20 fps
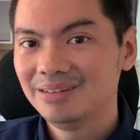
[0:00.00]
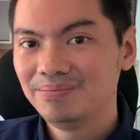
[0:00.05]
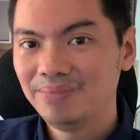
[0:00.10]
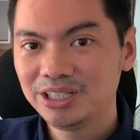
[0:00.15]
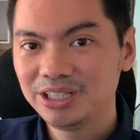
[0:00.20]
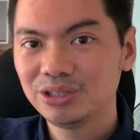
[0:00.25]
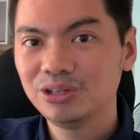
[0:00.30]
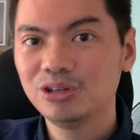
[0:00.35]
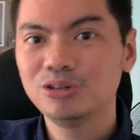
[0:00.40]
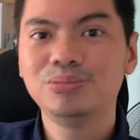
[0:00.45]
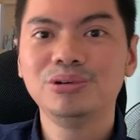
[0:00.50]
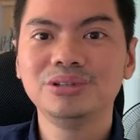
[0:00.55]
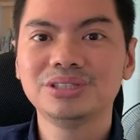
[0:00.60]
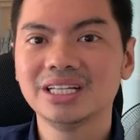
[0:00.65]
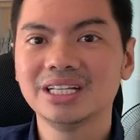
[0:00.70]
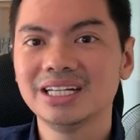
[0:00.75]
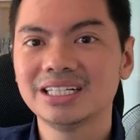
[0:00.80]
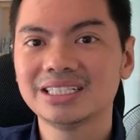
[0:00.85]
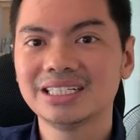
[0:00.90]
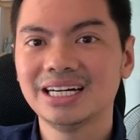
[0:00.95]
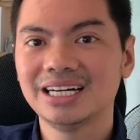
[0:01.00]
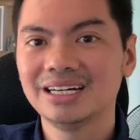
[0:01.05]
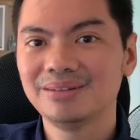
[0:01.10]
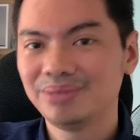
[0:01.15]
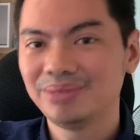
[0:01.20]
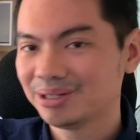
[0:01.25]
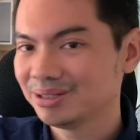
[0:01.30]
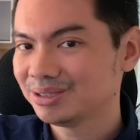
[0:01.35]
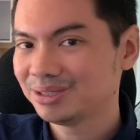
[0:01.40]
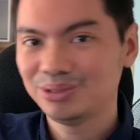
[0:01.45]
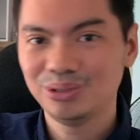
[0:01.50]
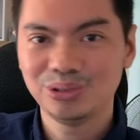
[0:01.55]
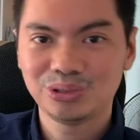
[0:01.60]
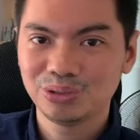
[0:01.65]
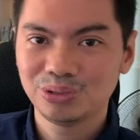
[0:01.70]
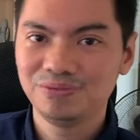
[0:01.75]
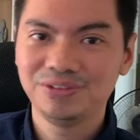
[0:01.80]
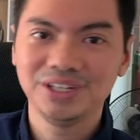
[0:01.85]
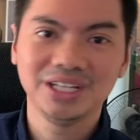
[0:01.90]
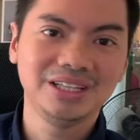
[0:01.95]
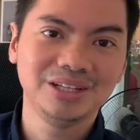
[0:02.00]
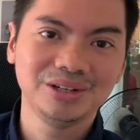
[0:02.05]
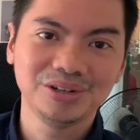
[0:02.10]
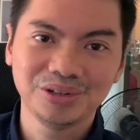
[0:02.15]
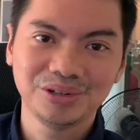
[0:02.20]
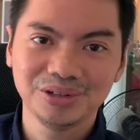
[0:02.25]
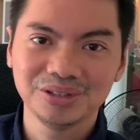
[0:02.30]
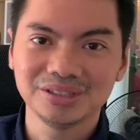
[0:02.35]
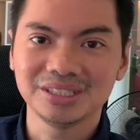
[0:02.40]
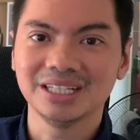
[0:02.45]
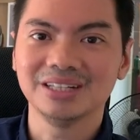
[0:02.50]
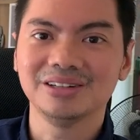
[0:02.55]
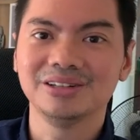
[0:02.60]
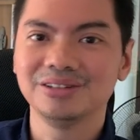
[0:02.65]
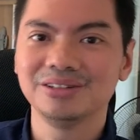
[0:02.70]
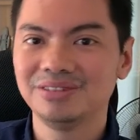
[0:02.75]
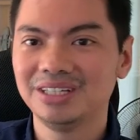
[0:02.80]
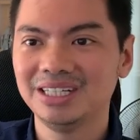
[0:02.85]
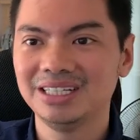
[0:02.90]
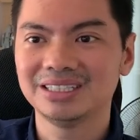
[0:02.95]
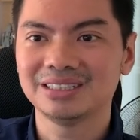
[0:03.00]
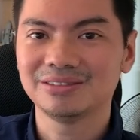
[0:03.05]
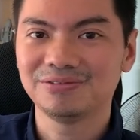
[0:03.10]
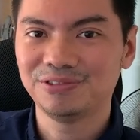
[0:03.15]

Medyo naubusan na siya because YouTube videos and all of these